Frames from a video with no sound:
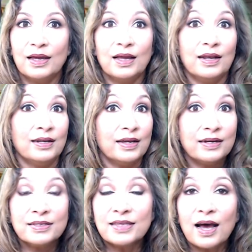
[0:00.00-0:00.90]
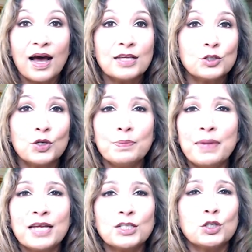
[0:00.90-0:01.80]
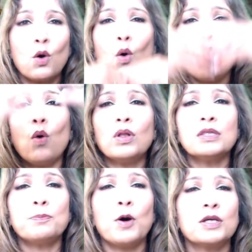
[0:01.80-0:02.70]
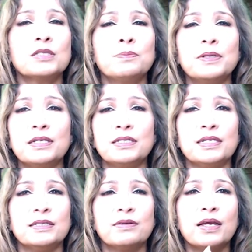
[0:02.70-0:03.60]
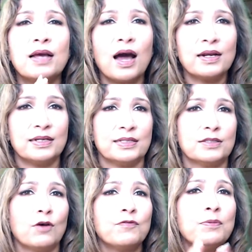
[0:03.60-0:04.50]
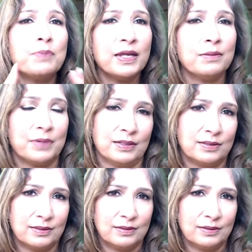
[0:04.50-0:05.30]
Learners are asked to imagine all the possibilities regardless of impediments.